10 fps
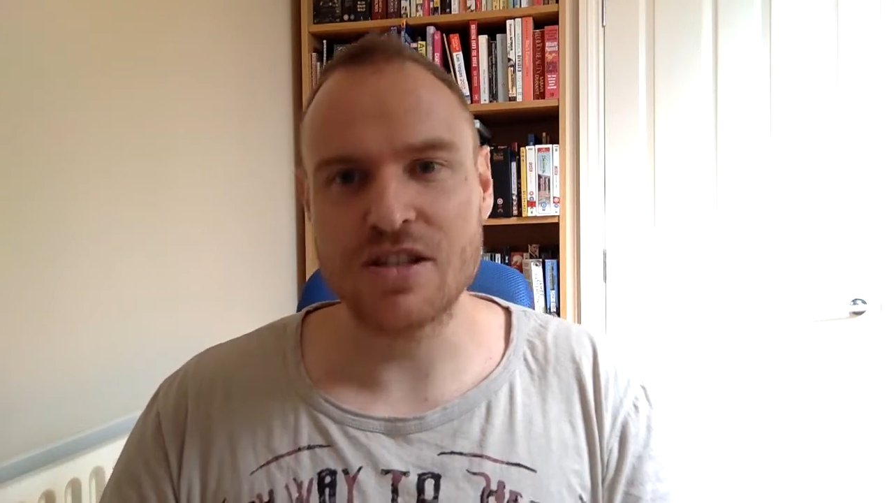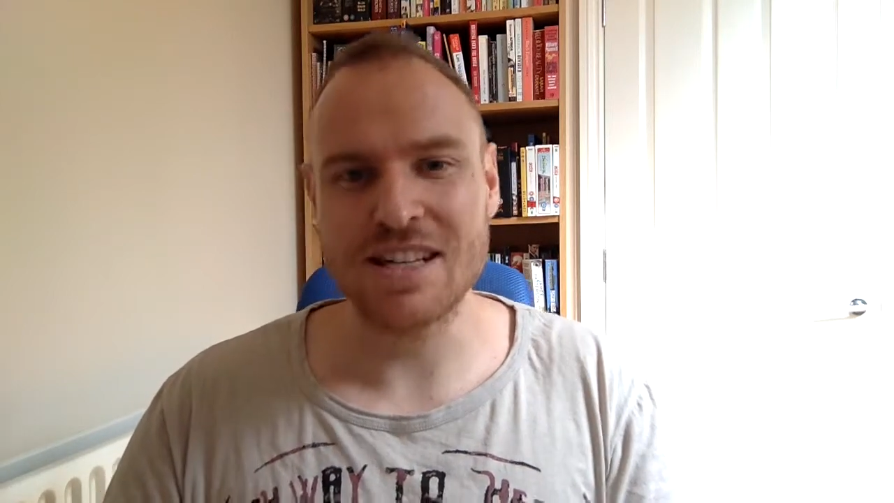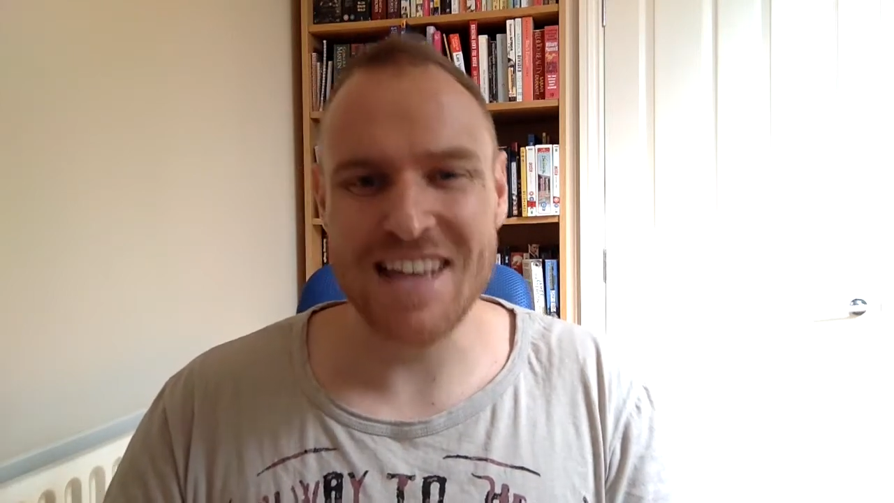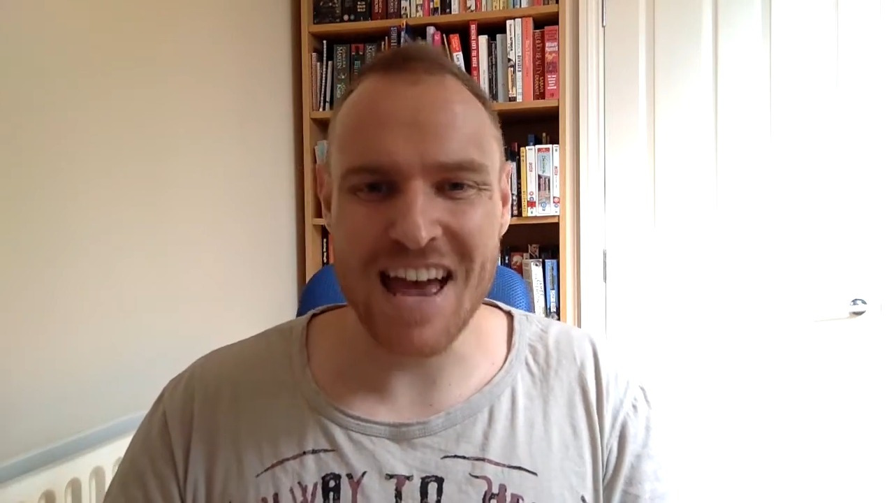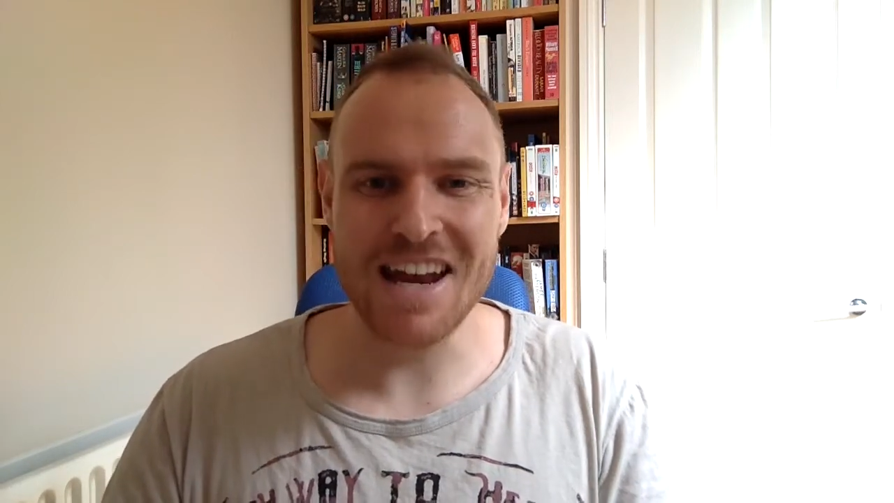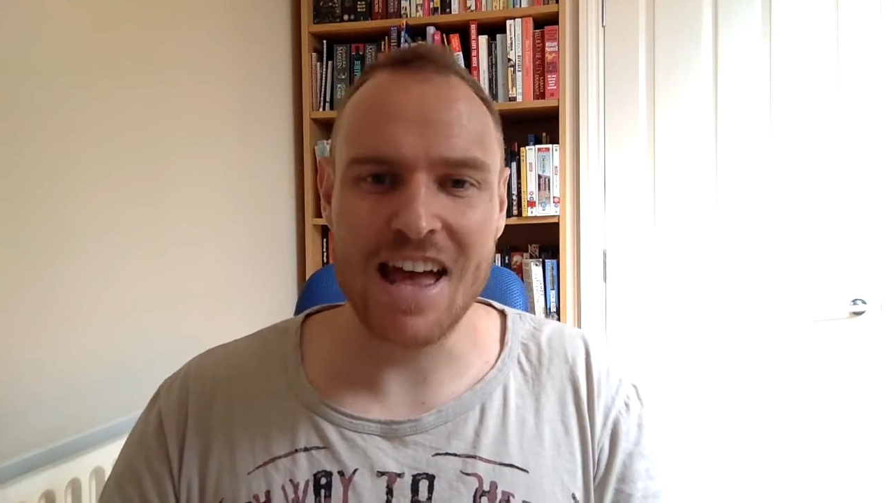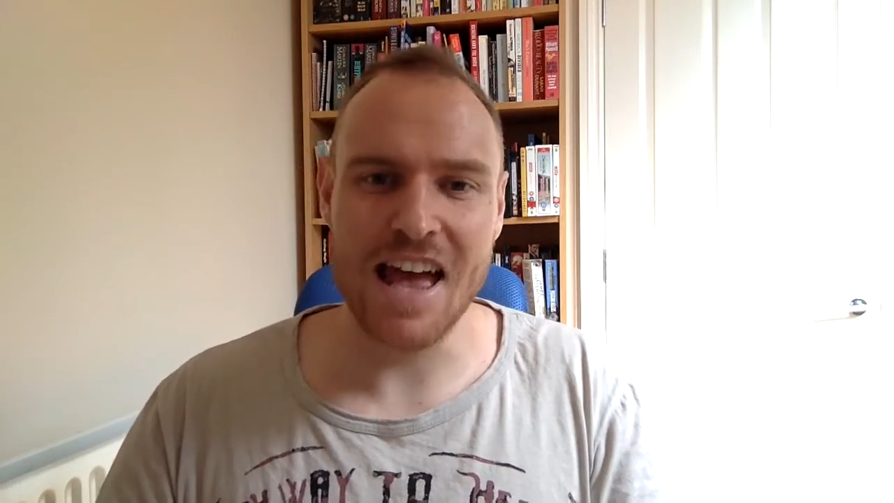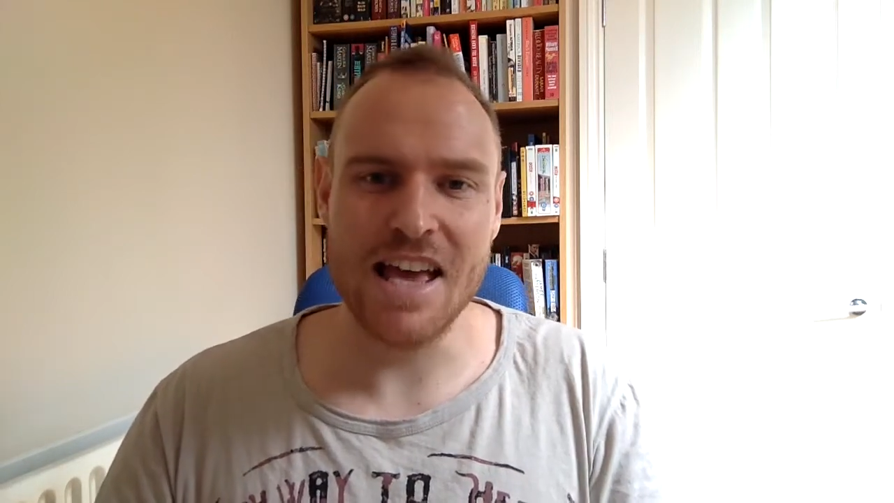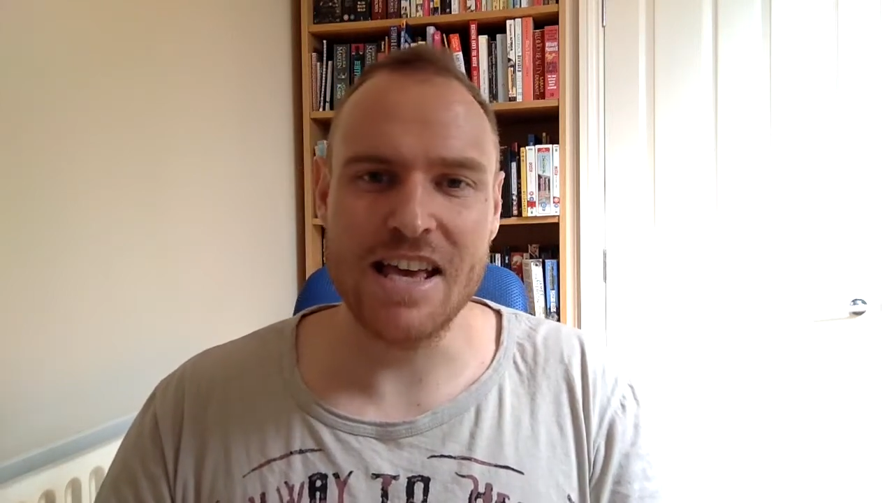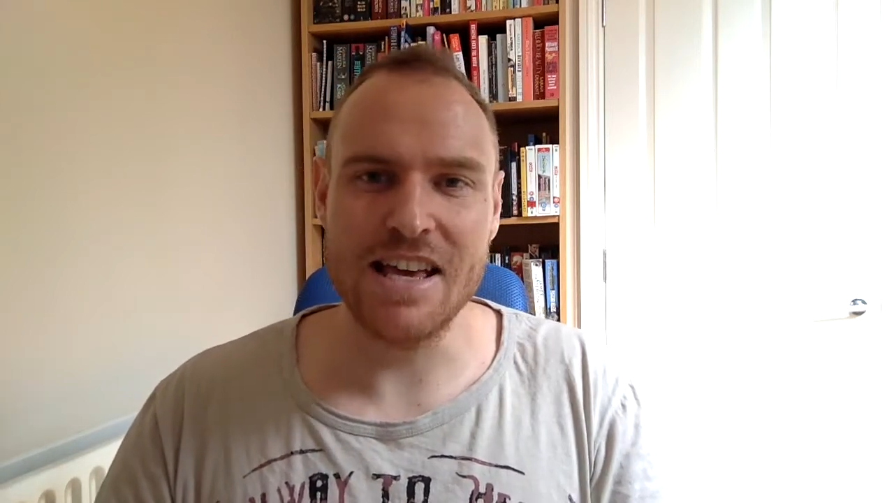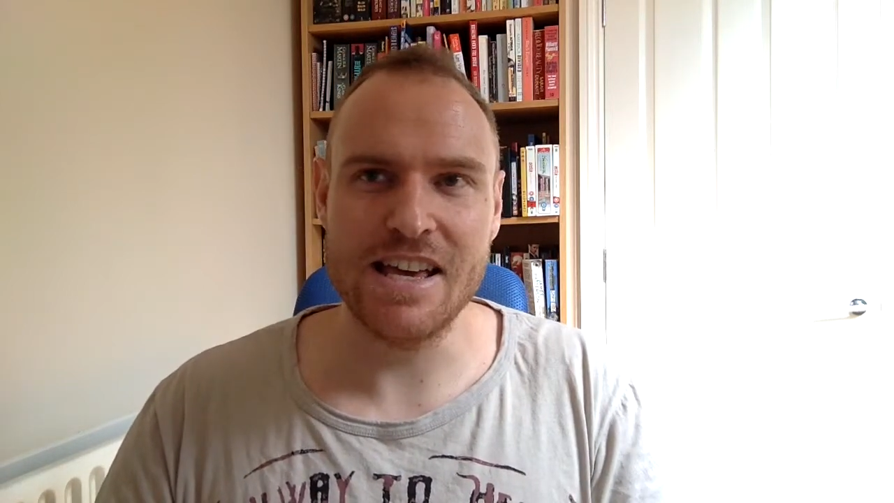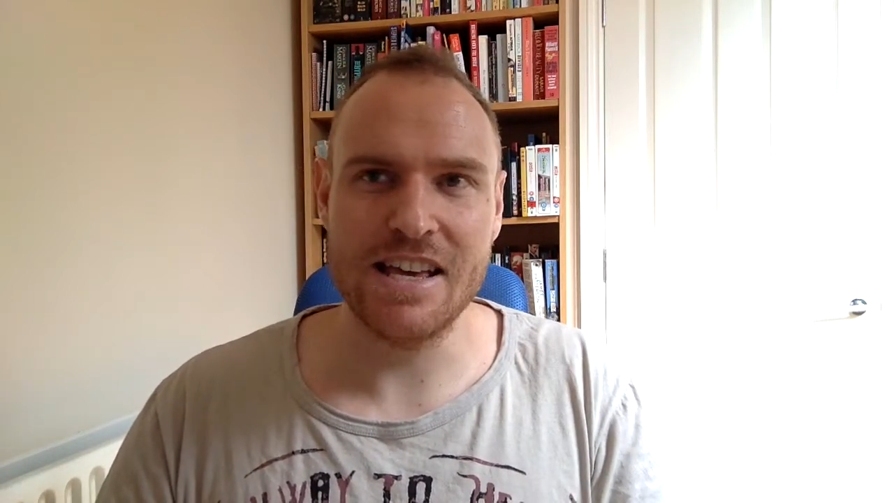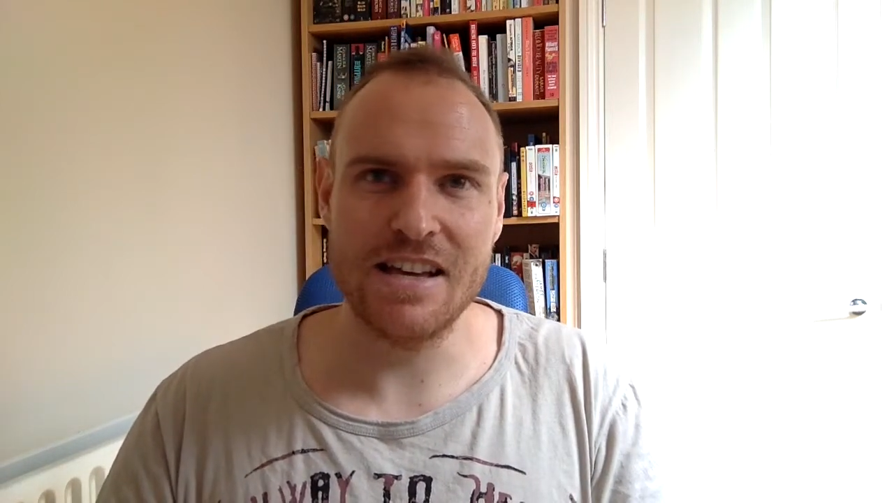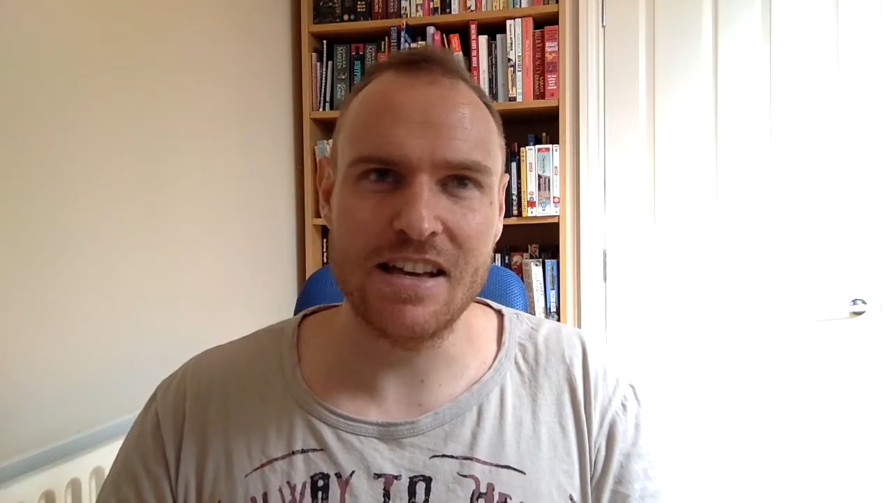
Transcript: to get a